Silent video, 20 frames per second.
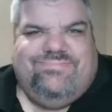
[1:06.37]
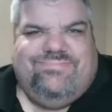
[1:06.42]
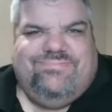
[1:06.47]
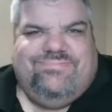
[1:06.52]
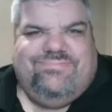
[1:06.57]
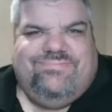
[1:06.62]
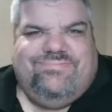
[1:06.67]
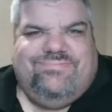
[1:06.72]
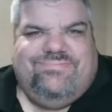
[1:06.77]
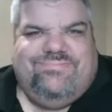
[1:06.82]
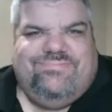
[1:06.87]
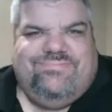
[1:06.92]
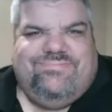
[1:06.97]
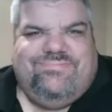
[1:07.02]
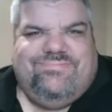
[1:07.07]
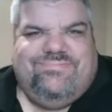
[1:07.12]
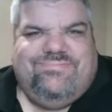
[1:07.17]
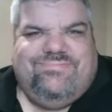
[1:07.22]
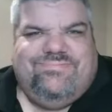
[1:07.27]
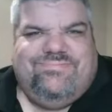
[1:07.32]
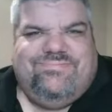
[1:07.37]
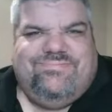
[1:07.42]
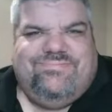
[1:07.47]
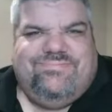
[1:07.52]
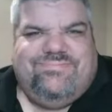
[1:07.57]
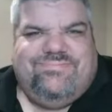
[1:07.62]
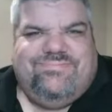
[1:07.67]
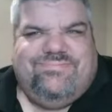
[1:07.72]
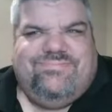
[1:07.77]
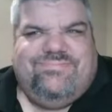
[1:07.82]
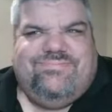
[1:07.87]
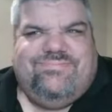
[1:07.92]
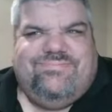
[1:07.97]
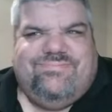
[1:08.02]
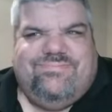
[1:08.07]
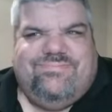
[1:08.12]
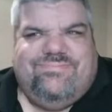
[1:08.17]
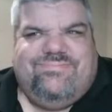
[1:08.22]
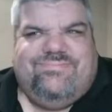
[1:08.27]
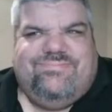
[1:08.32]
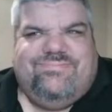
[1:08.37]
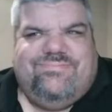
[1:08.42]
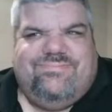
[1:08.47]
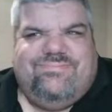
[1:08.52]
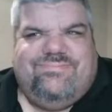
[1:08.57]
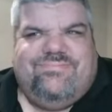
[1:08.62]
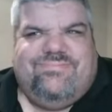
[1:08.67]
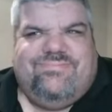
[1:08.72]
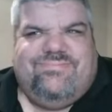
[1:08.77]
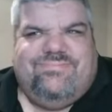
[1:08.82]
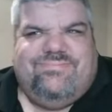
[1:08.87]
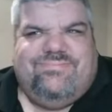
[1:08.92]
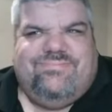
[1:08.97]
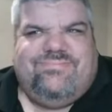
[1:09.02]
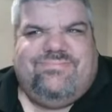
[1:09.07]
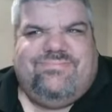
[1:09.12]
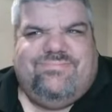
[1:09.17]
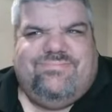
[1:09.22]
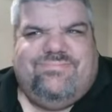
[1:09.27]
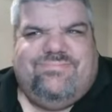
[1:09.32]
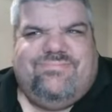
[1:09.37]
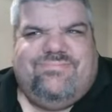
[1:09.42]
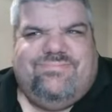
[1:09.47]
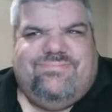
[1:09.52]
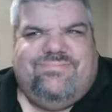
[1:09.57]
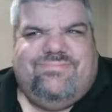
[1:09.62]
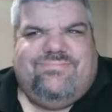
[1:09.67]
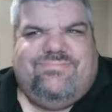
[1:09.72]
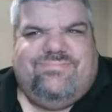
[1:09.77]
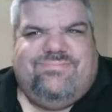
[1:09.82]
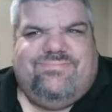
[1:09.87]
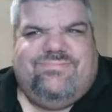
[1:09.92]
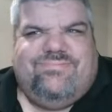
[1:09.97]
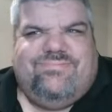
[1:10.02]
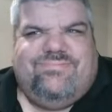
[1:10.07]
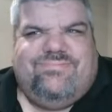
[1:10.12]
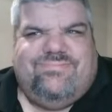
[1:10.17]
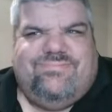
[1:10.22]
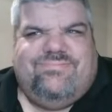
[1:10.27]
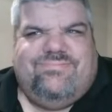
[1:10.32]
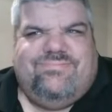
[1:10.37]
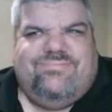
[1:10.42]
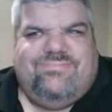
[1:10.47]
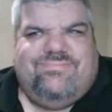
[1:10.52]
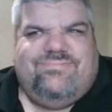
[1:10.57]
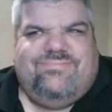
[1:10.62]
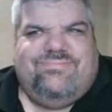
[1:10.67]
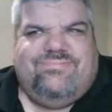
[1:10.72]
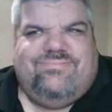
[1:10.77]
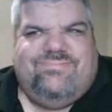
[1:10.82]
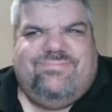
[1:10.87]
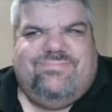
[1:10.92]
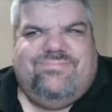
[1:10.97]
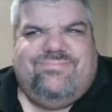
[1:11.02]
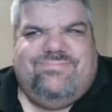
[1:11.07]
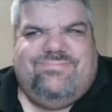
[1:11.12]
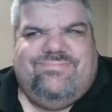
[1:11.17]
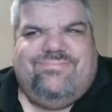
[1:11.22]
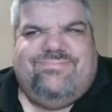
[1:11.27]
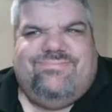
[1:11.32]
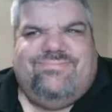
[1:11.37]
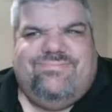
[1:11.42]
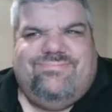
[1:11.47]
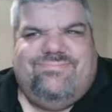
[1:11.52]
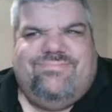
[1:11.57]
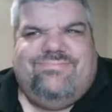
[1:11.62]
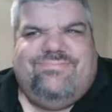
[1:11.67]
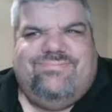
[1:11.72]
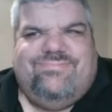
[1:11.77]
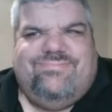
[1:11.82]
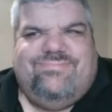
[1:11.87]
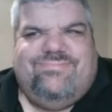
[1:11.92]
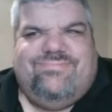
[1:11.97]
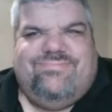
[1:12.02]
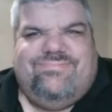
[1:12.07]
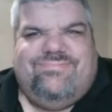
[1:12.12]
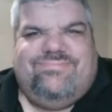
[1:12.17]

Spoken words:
This person isn't speaking.